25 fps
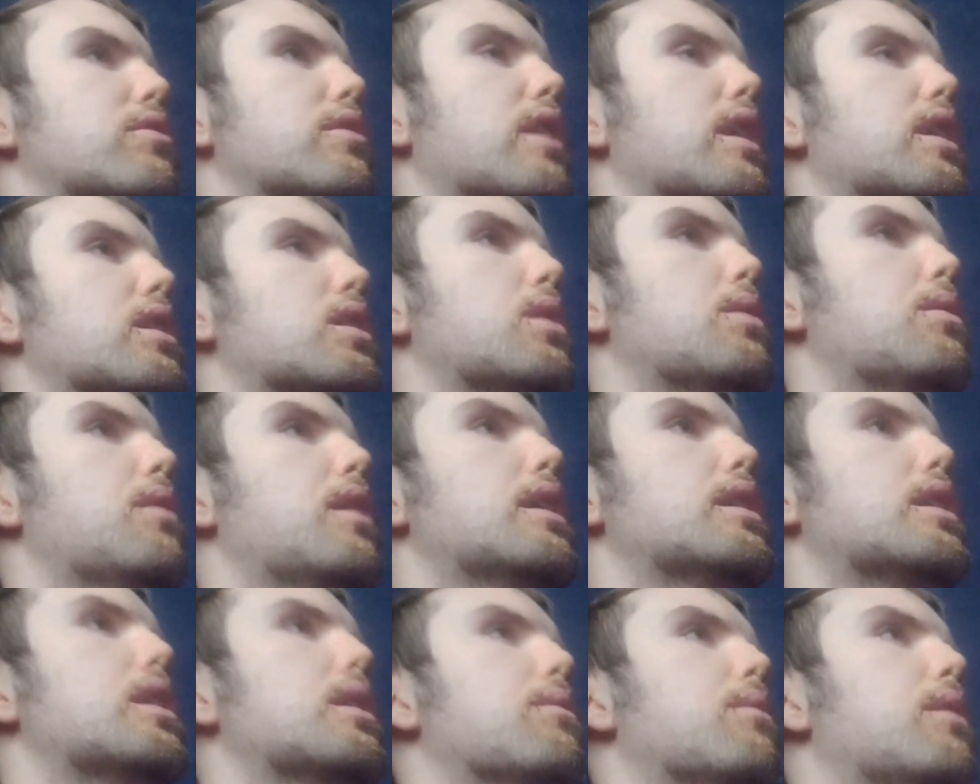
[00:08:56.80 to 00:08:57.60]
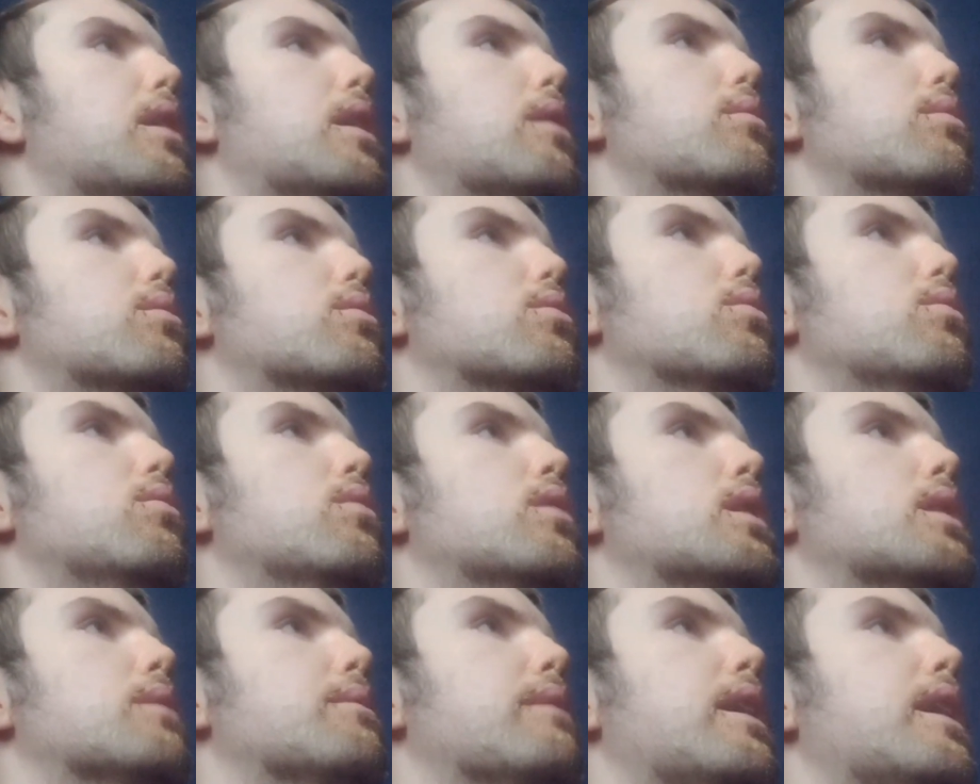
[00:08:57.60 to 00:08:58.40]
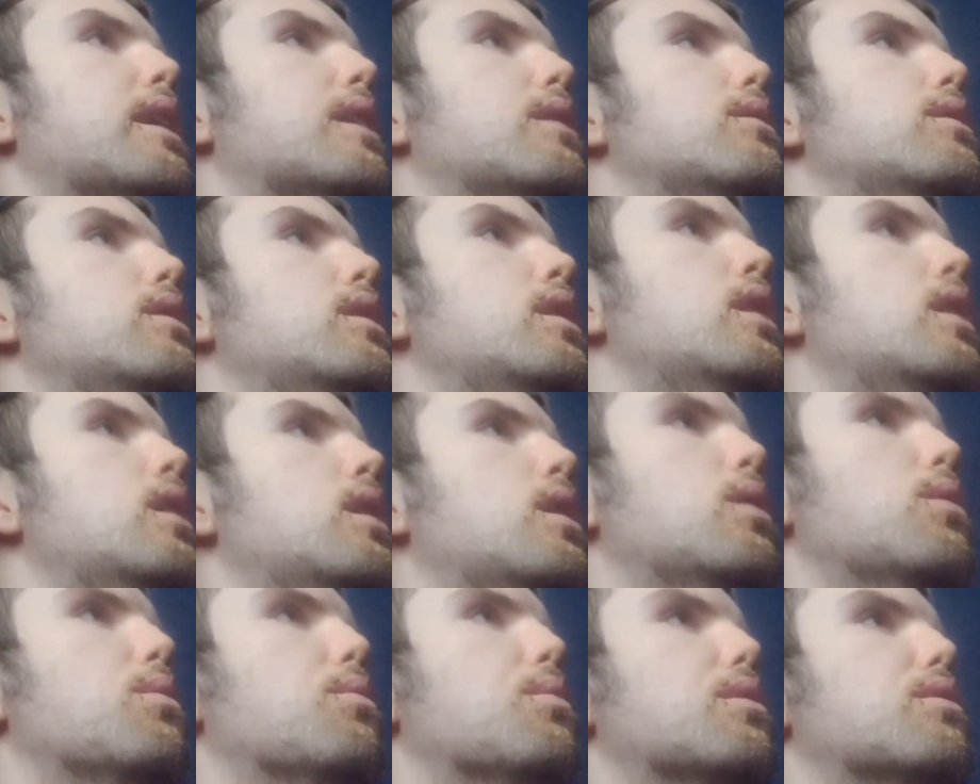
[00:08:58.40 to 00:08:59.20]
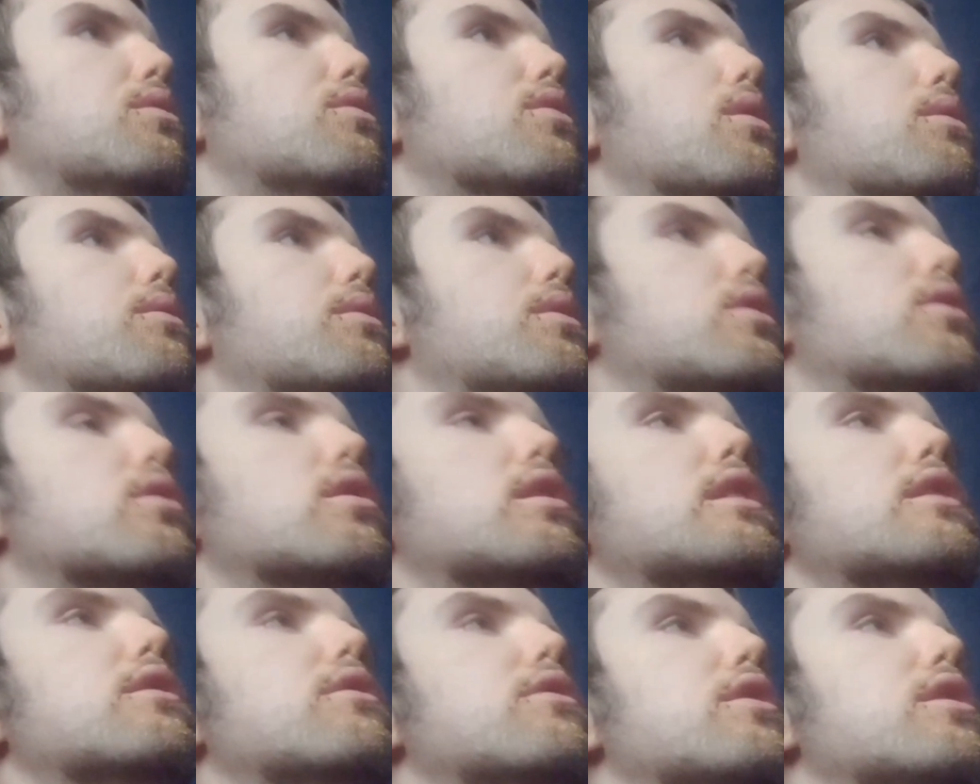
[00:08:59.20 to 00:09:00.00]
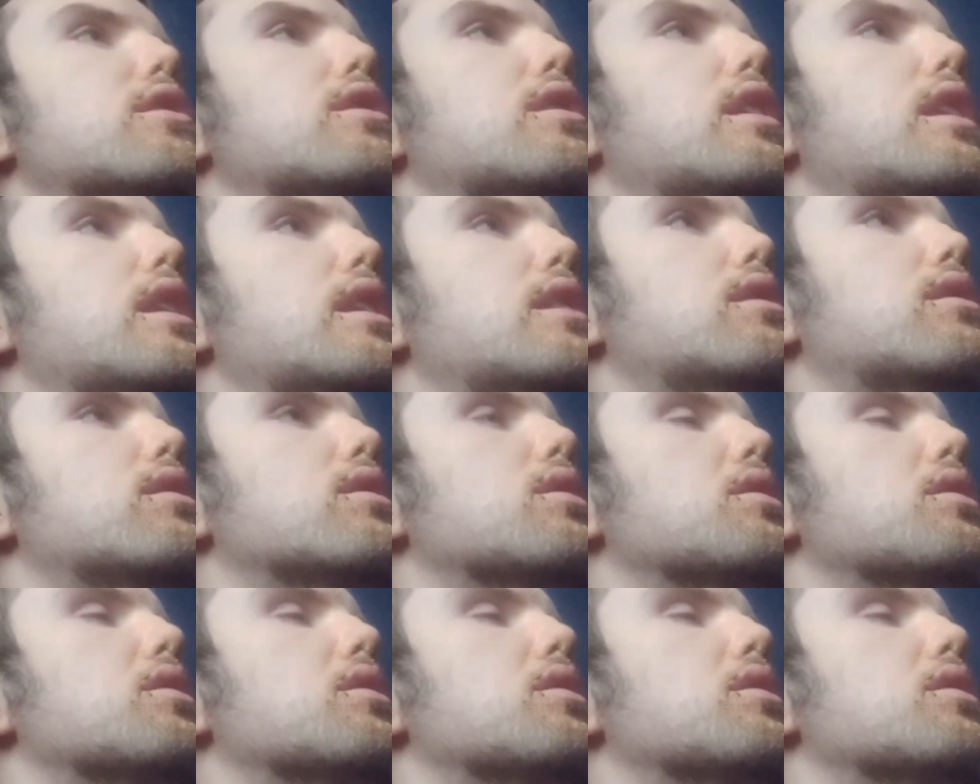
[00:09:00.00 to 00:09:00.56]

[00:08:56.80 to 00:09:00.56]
she had no idea what I was talking about, which obviously she did.